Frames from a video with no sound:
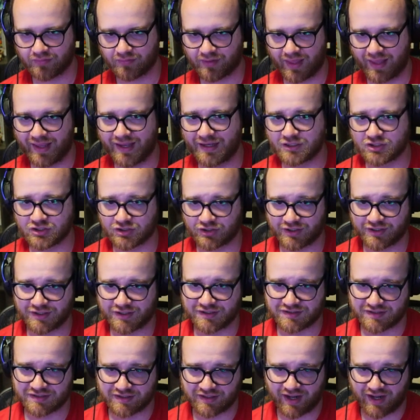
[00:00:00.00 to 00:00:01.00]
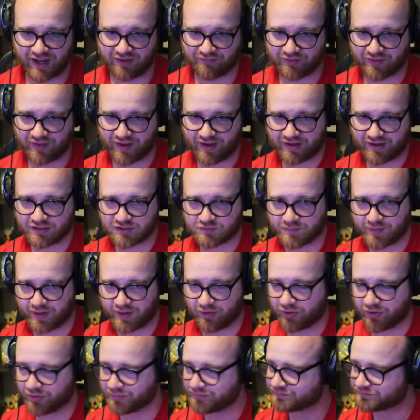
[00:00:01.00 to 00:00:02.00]
Angela is into having the highest
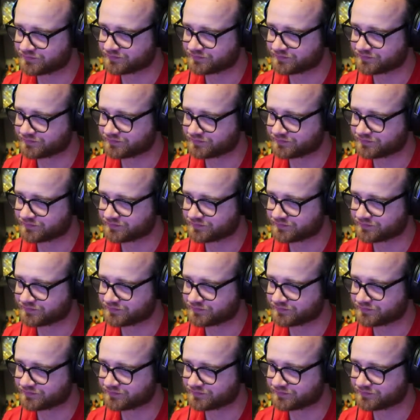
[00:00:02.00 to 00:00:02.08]
power.